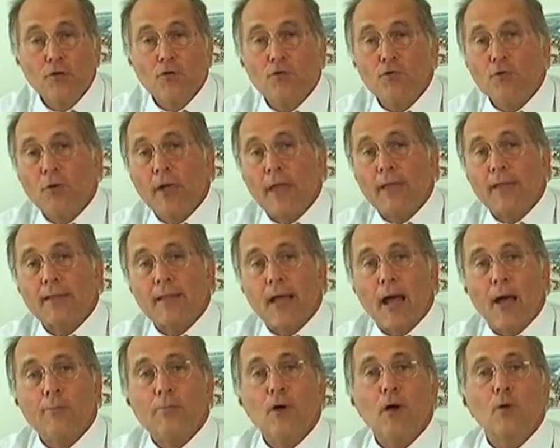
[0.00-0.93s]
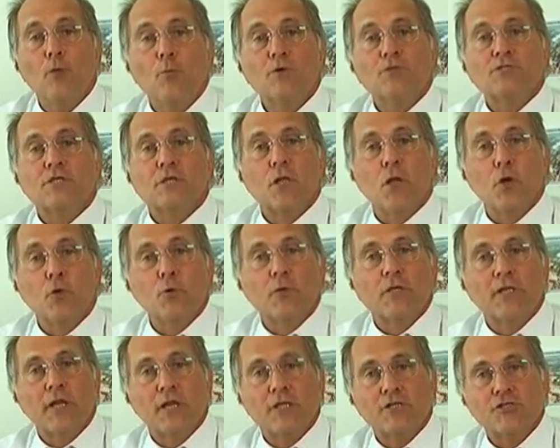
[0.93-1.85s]
to end up with a lower
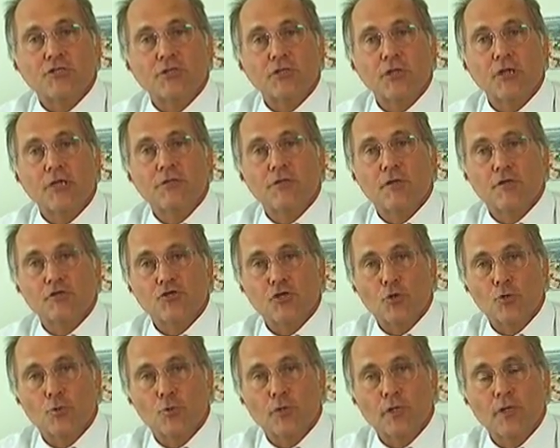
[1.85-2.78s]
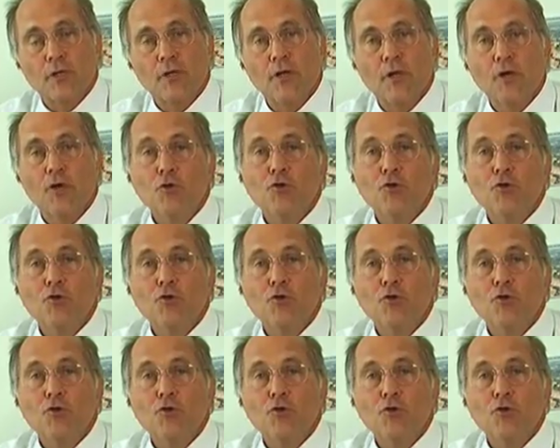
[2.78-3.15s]
tension in the shoulder